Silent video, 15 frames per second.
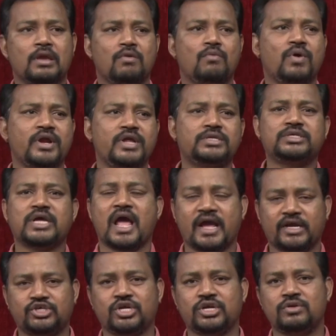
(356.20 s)
one is
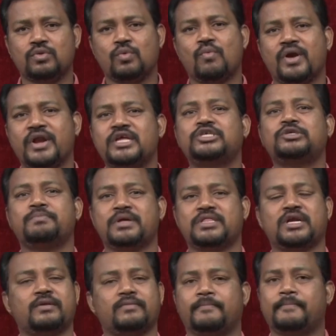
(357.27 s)
action, one is
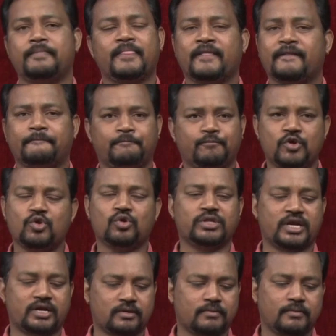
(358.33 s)
method, we know
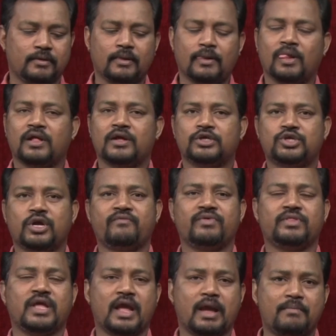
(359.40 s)
that. So,
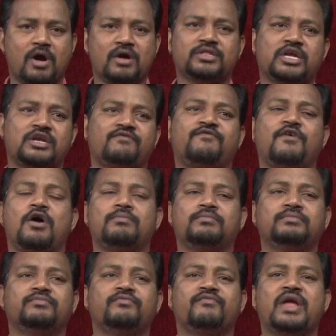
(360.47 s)
with the among that
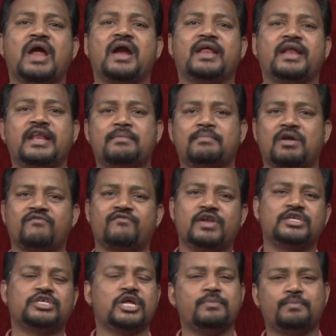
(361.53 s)
form, we had n number of
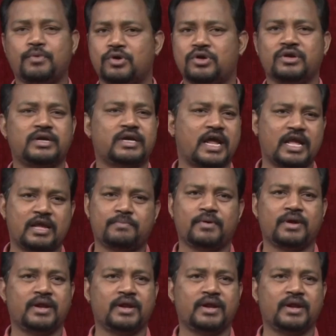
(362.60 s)
fields input, type,